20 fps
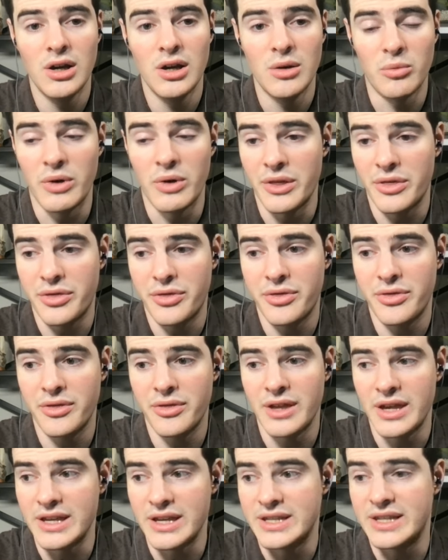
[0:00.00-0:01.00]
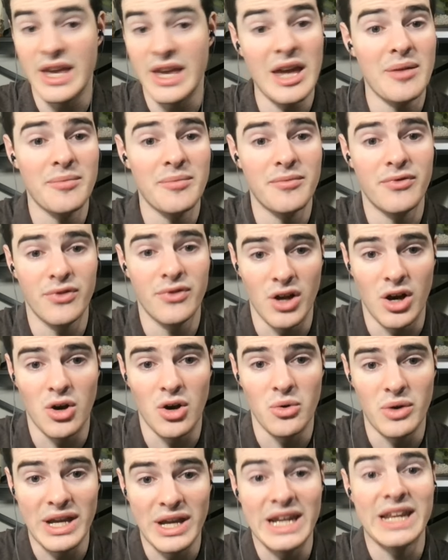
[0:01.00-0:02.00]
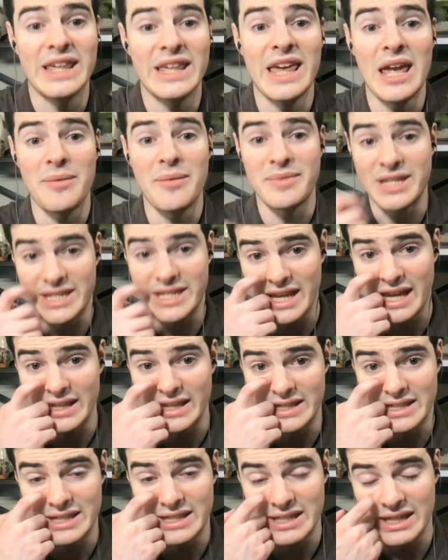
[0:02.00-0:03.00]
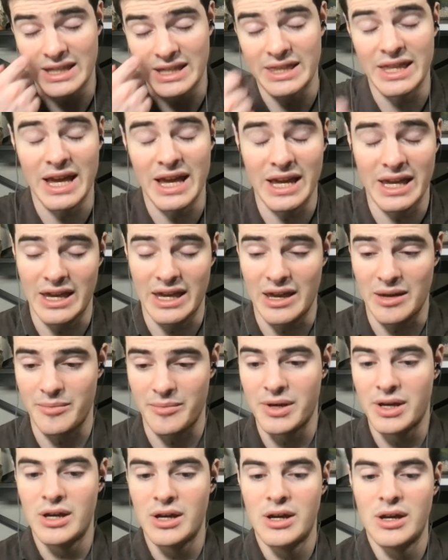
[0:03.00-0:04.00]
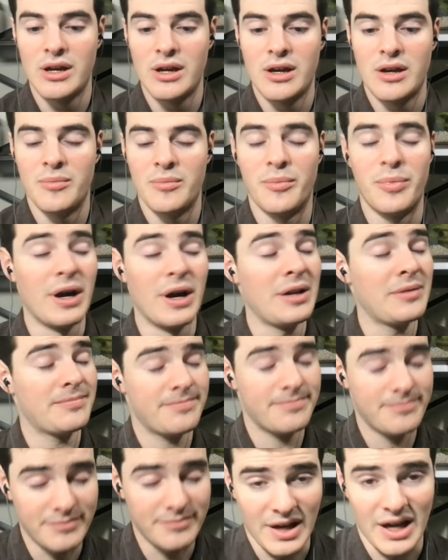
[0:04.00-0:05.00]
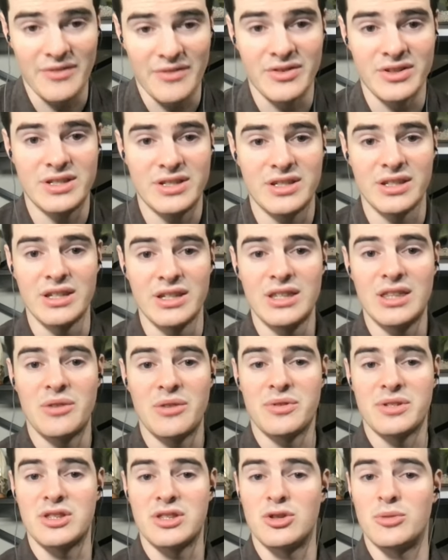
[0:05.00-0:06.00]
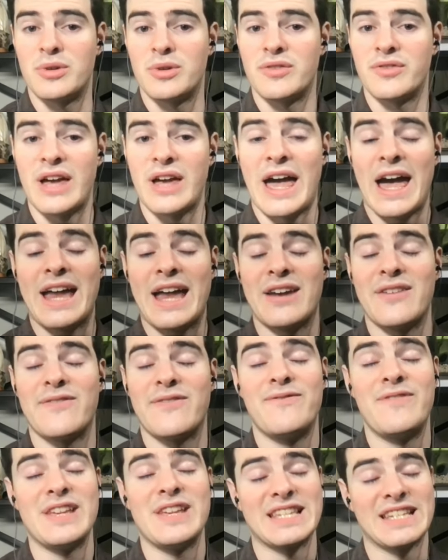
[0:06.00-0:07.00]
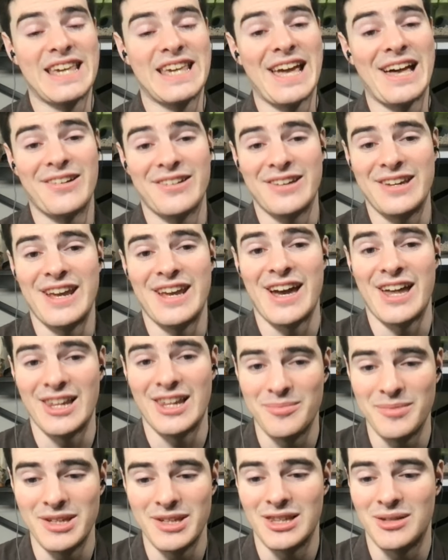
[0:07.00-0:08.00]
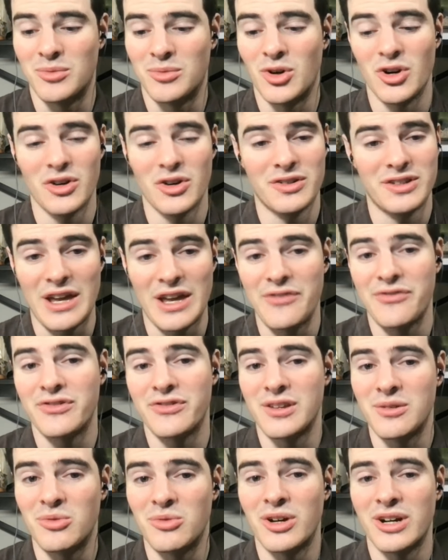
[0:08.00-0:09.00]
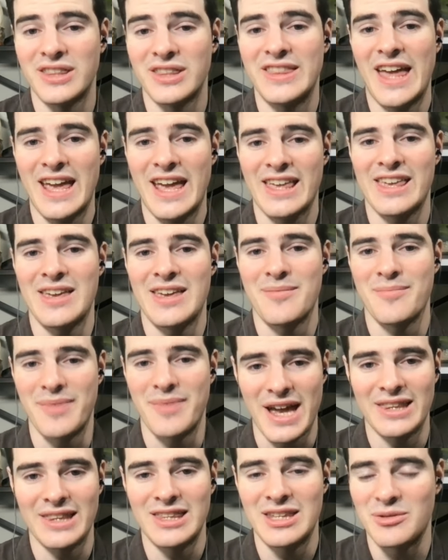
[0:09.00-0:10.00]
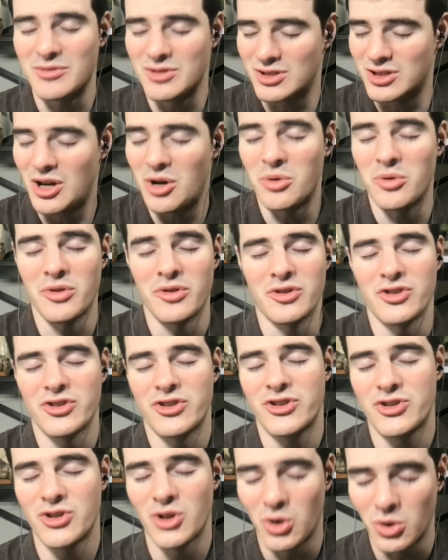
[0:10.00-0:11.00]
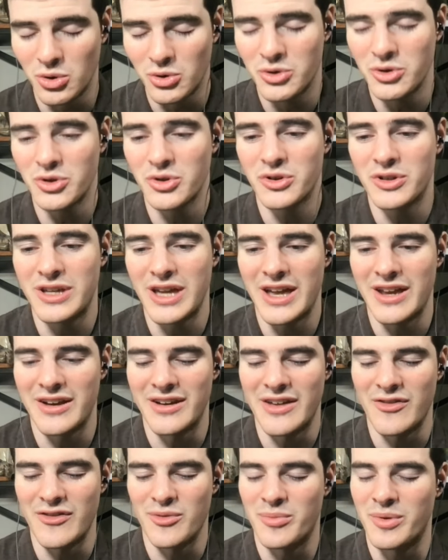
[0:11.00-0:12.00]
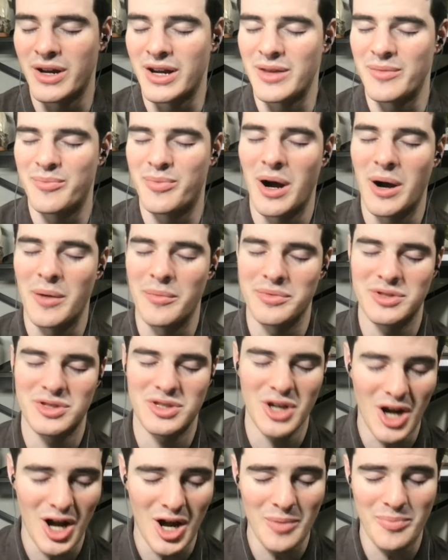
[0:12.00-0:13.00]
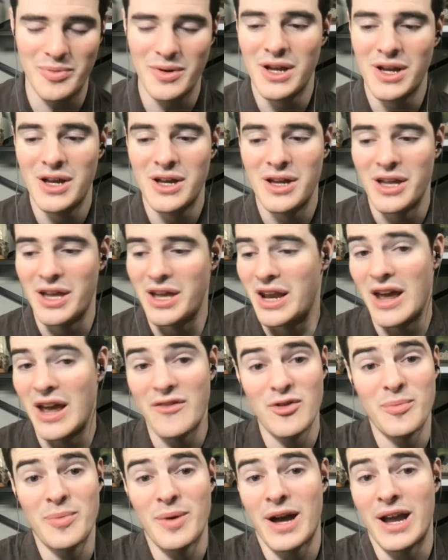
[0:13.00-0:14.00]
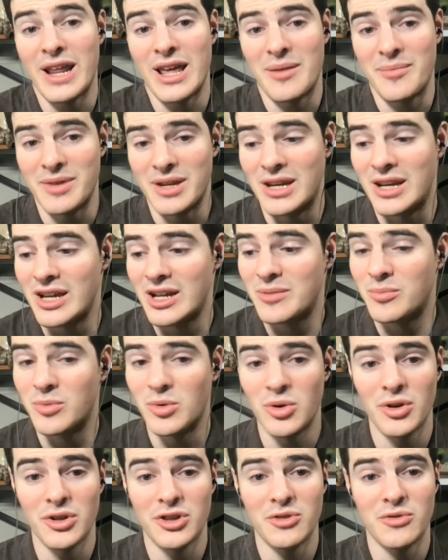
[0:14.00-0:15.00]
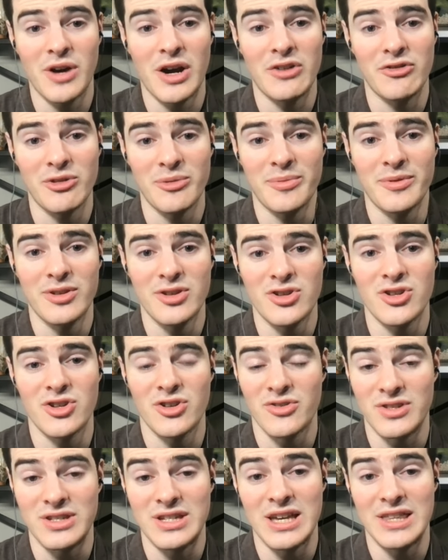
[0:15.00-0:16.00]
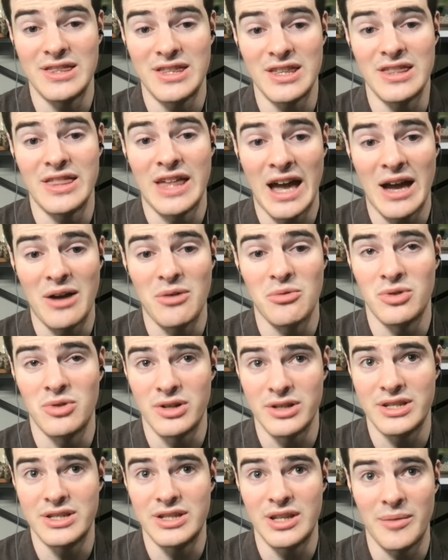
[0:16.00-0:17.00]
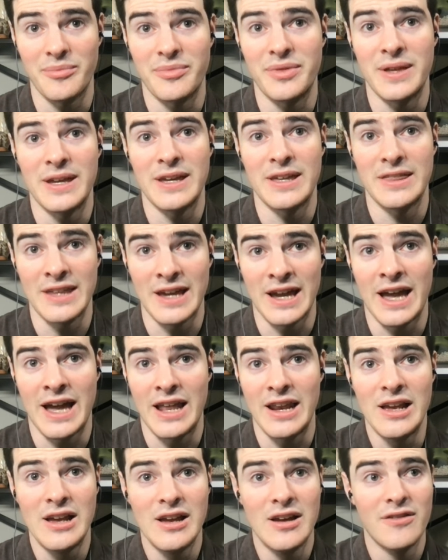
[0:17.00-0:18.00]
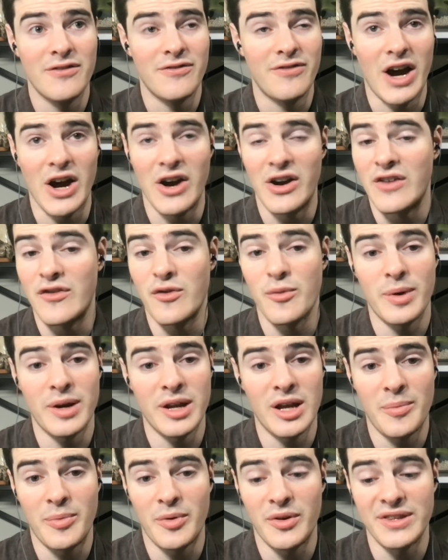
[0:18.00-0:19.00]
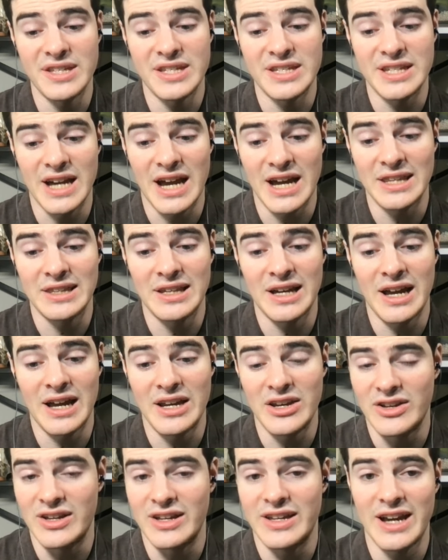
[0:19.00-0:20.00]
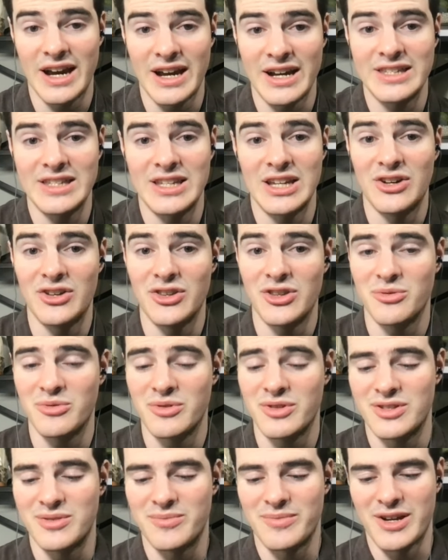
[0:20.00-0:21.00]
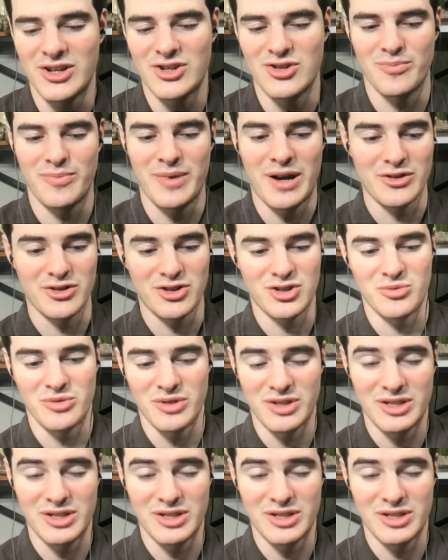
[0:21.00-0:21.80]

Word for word: with his game flow, in game sense in that game. But obviously, there was a little bit of an added physicality element. Lamar definitely wanted that game badly. It was lowering his shoulder, getting everybody pumped up. And everybody, I mean, Nick Moore on the Ryan Rifkin show said that that was something that fired everybody up on the sideline. You could kind of tell there was some extra bounce to his